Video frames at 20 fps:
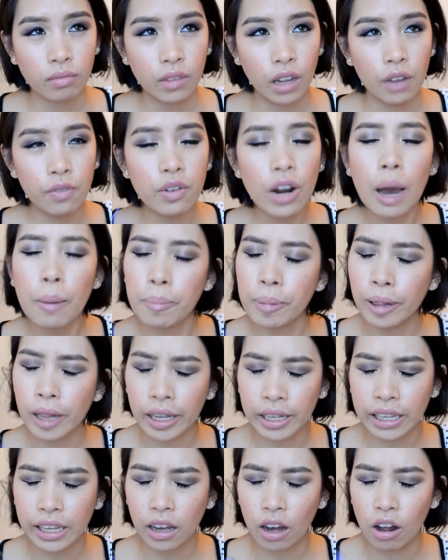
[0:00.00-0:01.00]
I'm not
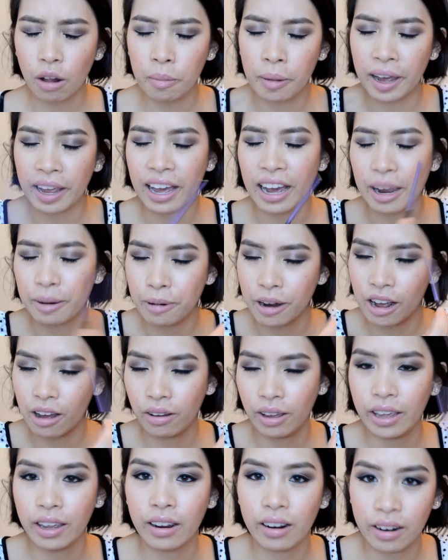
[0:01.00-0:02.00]
plucking all my
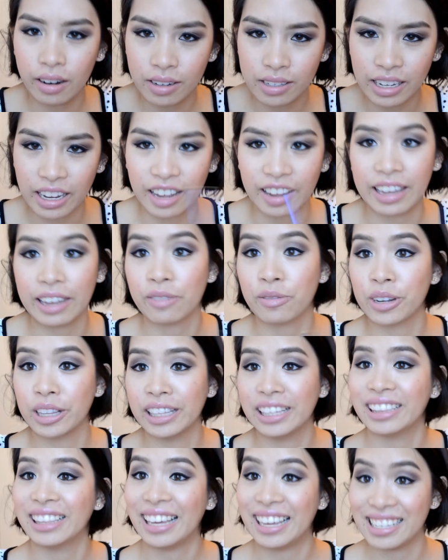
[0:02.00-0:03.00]
eyebrow hairs. Like I get
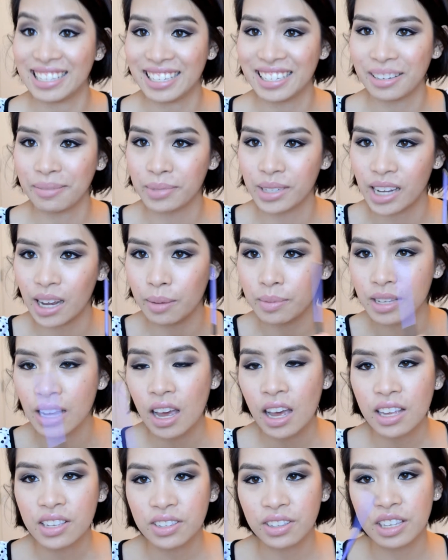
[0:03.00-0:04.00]
really lazy sometimes,
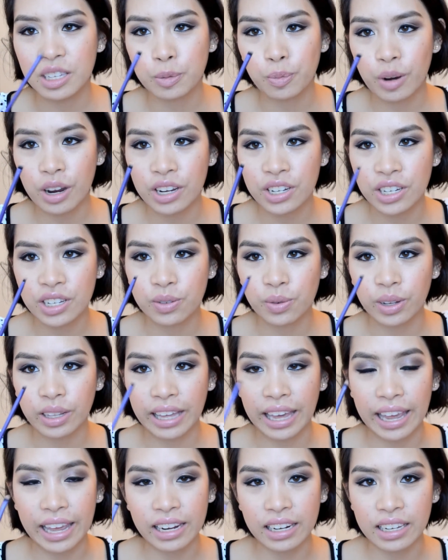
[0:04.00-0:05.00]
so this brush is really
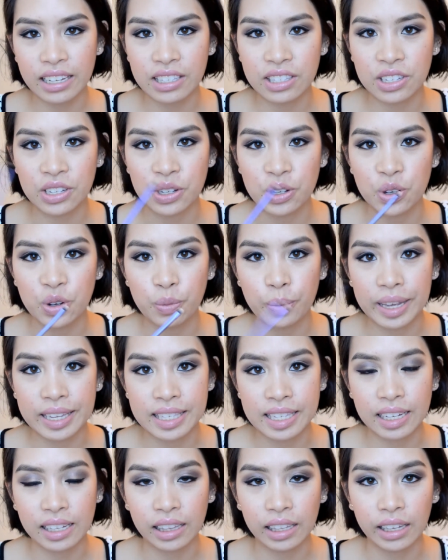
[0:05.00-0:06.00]
handy to
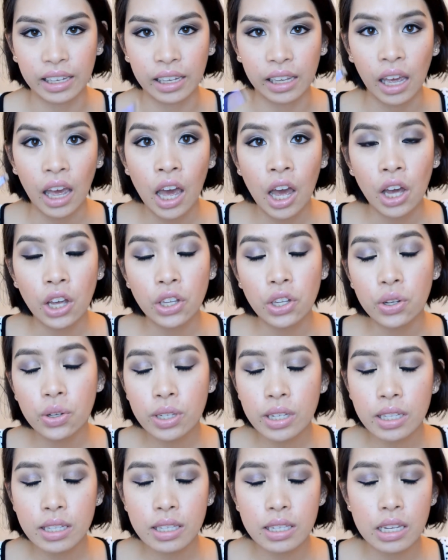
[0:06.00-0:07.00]
basically use
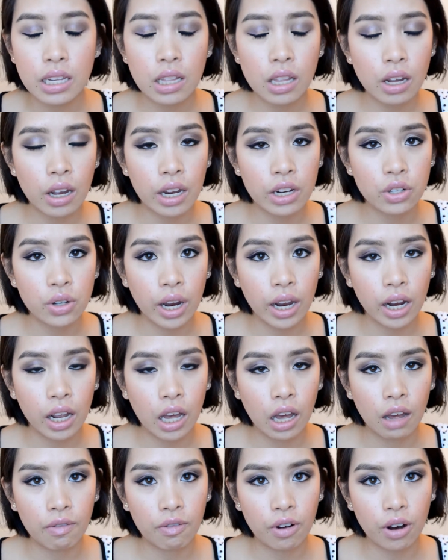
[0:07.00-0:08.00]
concealer and try to
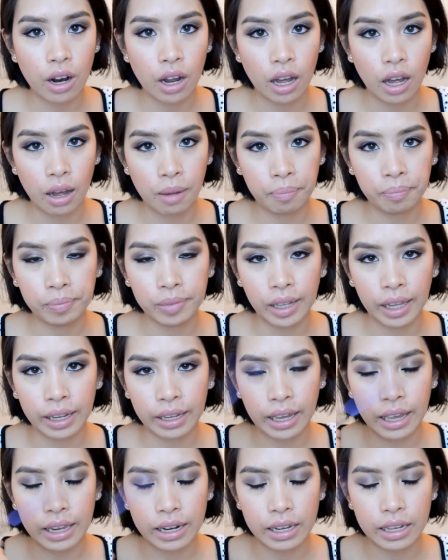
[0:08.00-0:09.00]
cover up
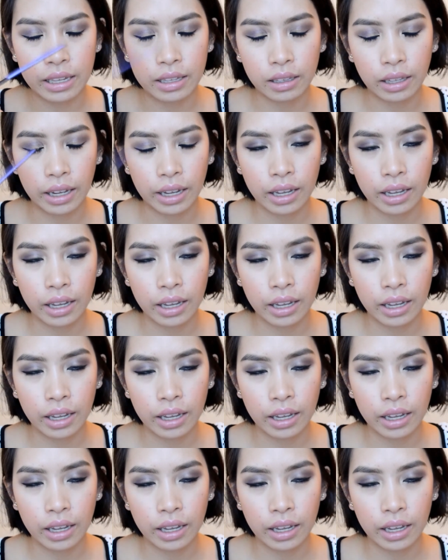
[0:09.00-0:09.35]
like any